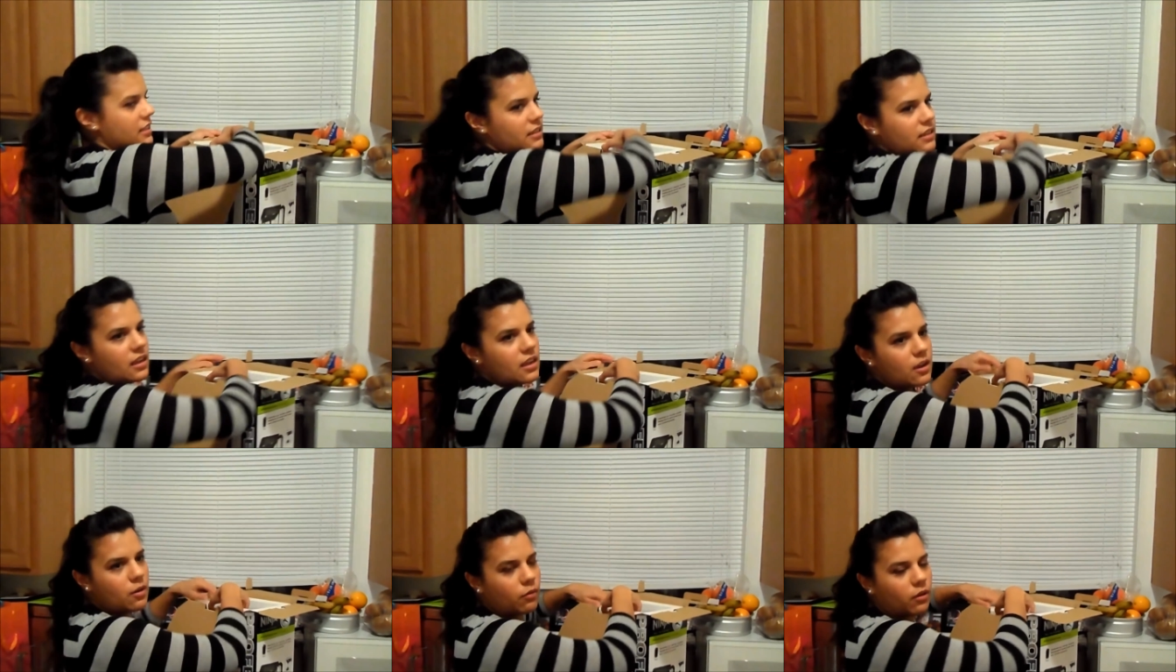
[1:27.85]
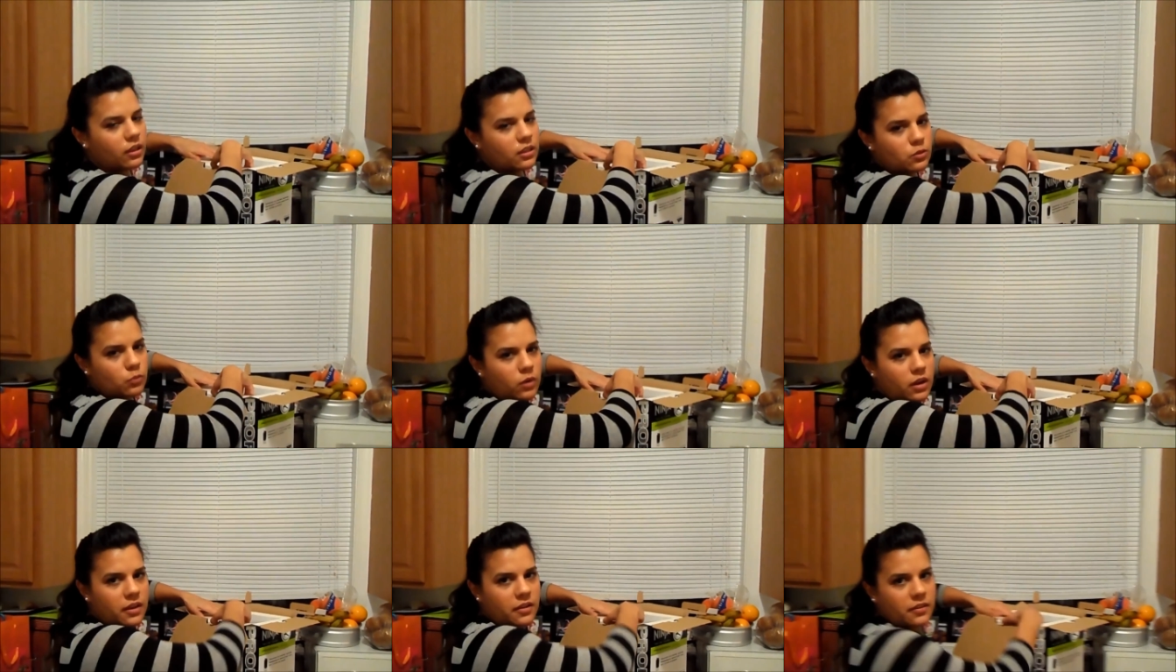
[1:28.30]
it's, well,
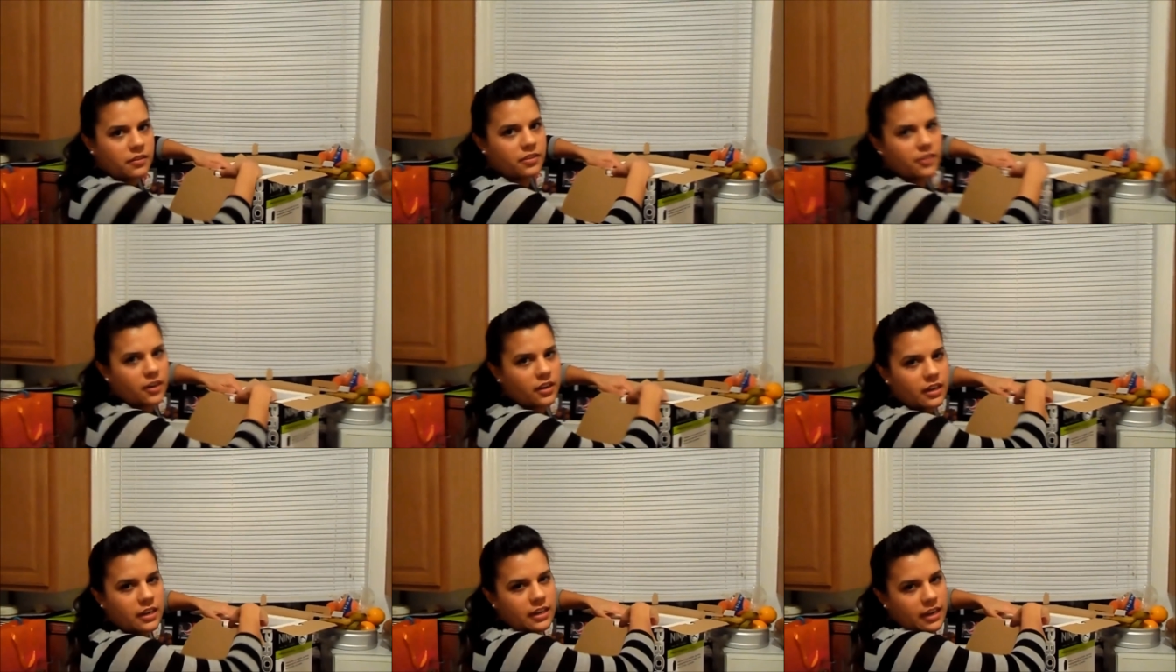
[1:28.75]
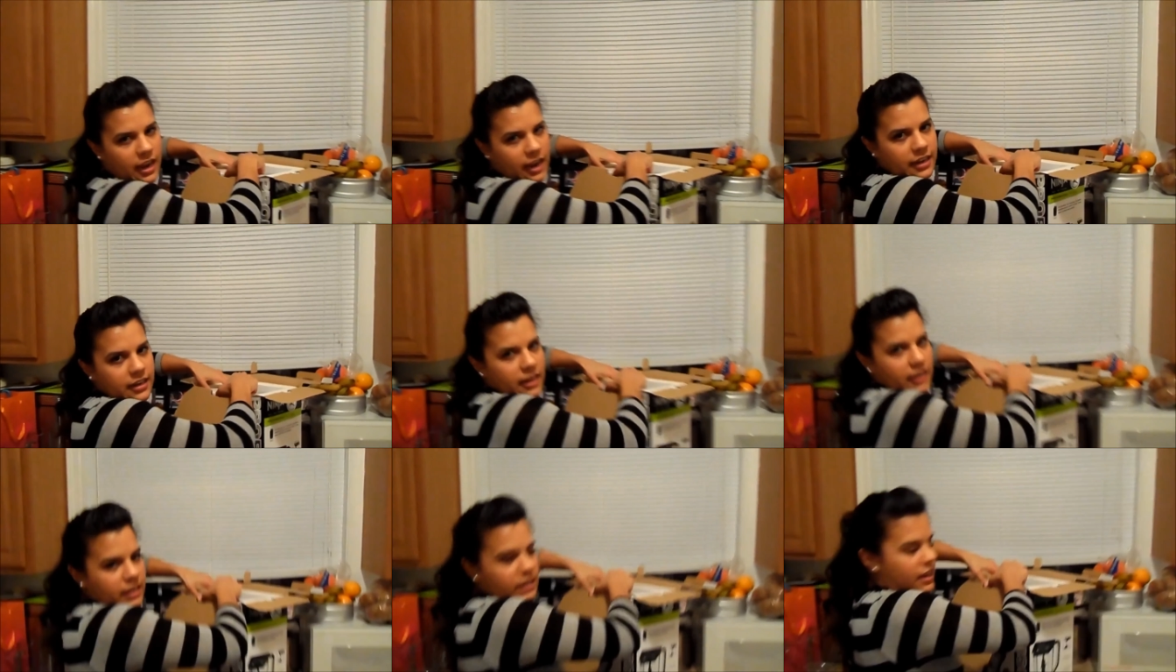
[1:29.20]
it's one
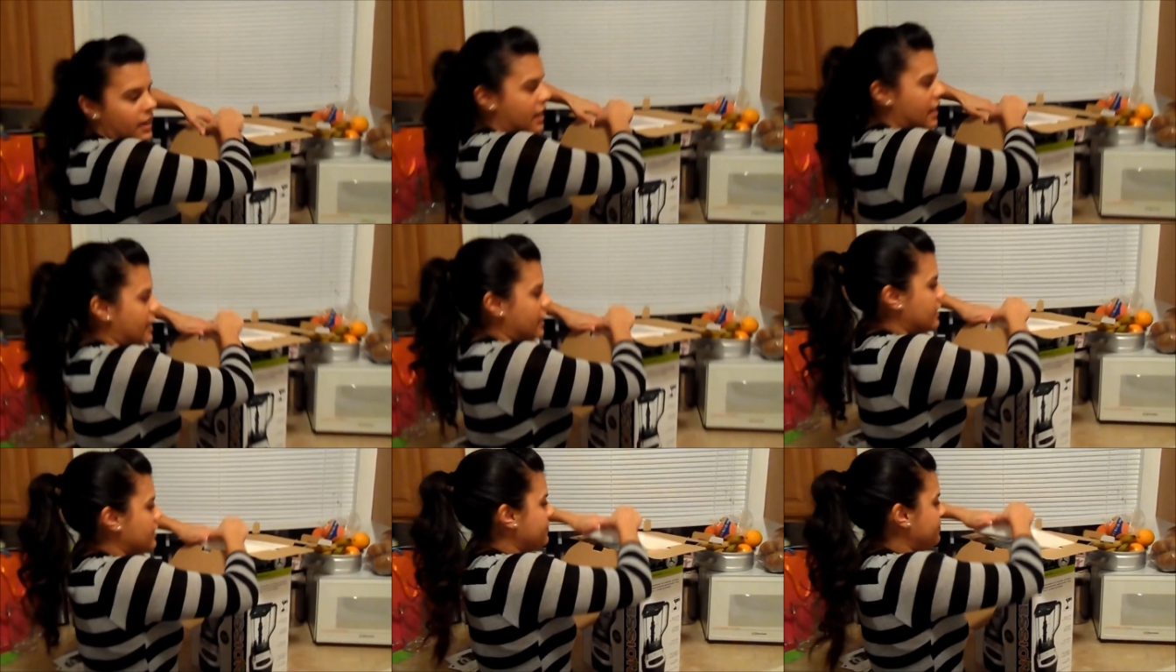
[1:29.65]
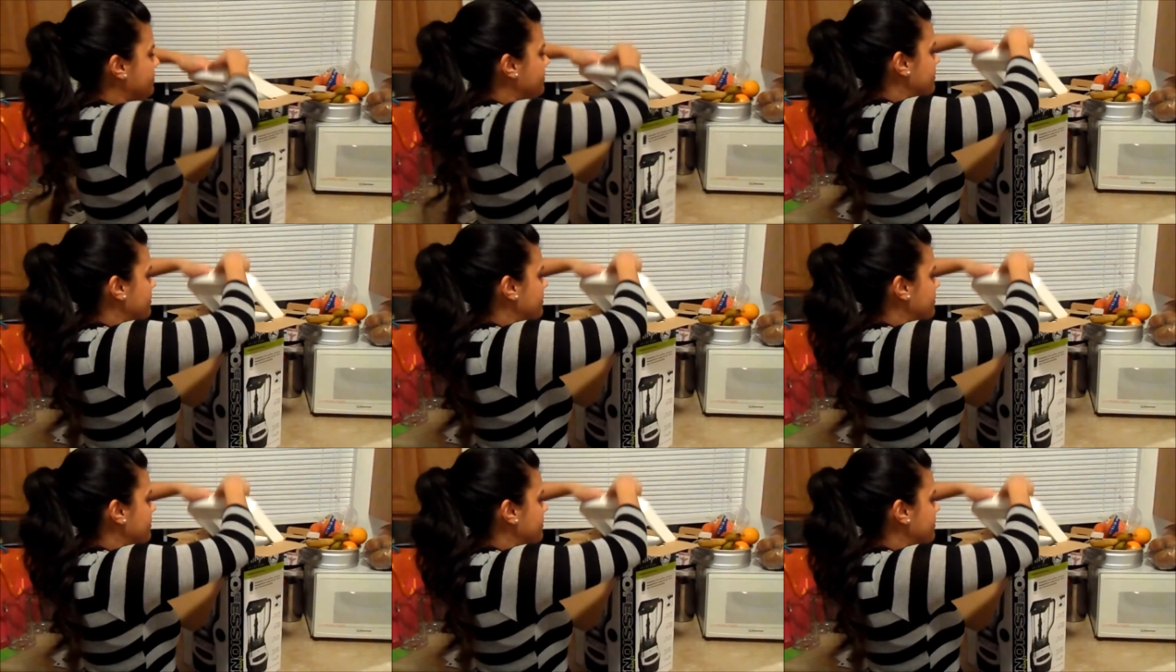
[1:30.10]
thirty-nine ninety-nine,